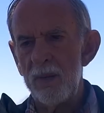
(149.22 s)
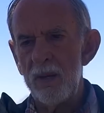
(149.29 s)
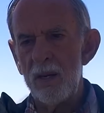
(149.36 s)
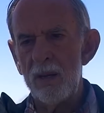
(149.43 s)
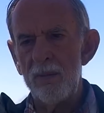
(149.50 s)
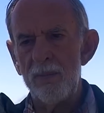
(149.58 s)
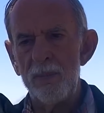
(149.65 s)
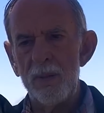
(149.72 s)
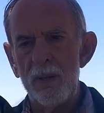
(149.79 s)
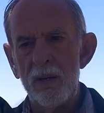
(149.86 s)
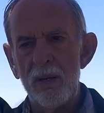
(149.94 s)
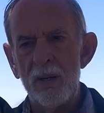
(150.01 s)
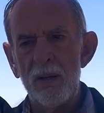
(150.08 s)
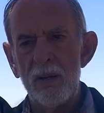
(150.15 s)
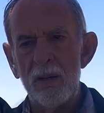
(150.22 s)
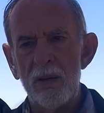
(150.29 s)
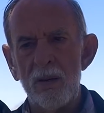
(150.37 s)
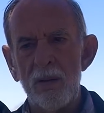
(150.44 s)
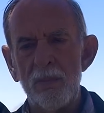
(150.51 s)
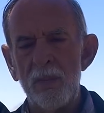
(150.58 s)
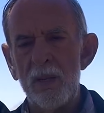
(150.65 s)
I've been
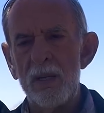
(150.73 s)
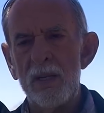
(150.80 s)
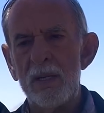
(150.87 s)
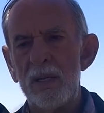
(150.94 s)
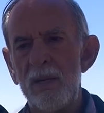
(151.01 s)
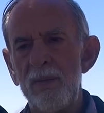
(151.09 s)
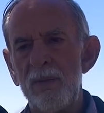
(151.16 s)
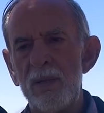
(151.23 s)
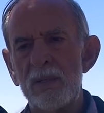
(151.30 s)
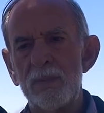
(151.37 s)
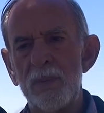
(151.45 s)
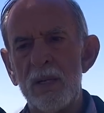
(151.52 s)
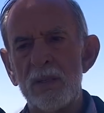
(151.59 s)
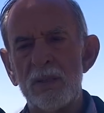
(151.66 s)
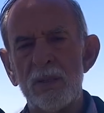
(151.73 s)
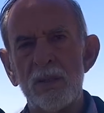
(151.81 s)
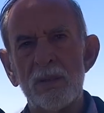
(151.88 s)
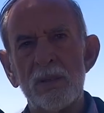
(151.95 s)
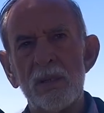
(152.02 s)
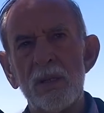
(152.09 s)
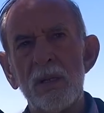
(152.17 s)
on many TV
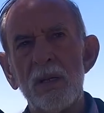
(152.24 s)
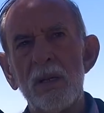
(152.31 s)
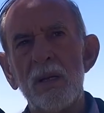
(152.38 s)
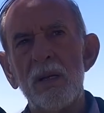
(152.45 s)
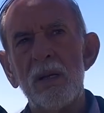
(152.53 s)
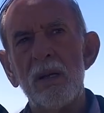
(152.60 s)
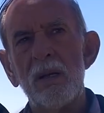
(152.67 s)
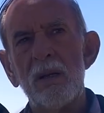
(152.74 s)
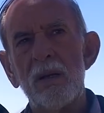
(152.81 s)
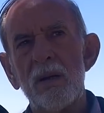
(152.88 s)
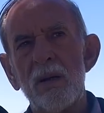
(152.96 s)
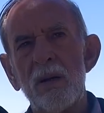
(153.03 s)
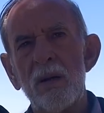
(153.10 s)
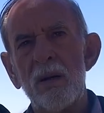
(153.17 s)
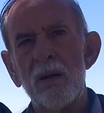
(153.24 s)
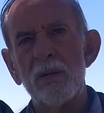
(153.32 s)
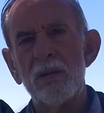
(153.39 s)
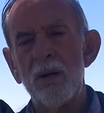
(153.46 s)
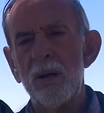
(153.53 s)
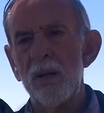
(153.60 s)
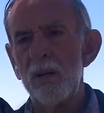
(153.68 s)
specials
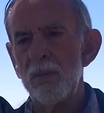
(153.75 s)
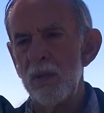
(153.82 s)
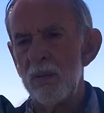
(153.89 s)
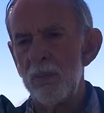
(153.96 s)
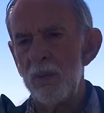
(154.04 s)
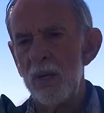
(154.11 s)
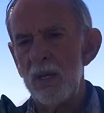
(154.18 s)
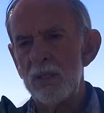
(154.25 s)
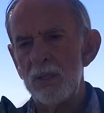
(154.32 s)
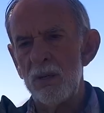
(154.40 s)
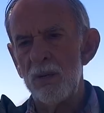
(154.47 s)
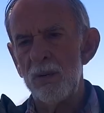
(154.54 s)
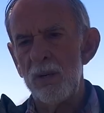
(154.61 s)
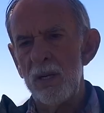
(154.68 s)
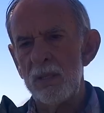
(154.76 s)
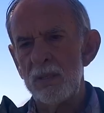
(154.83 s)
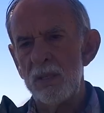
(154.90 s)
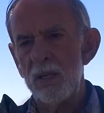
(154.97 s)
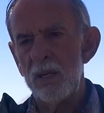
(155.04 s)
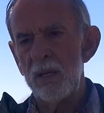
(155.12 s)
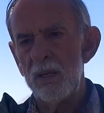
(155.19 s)
talking about the Bradshaw
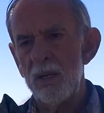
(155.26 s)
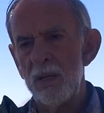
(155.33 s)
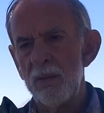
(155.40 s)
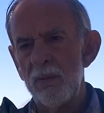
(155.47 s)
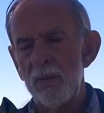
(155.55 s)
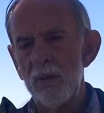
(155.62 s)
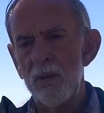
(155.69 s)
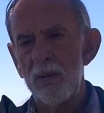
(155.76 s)
Ranch, and